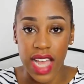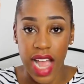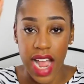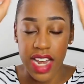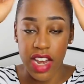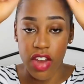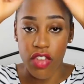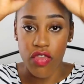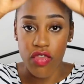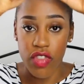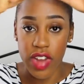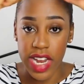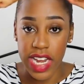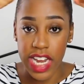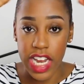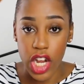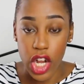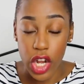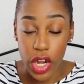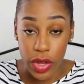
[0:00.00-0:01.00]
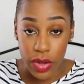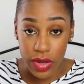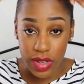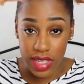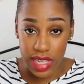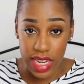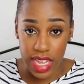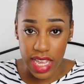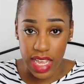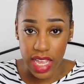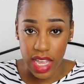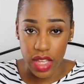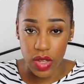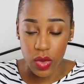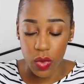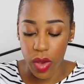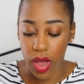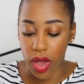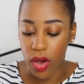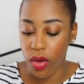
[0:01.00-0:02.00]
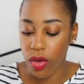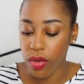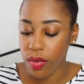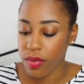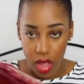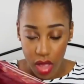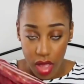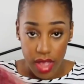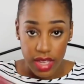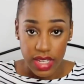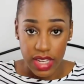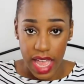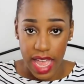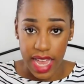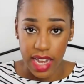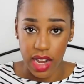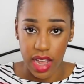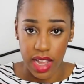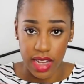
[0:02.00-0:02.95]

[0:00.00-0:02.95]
tied it really loosely as well. So at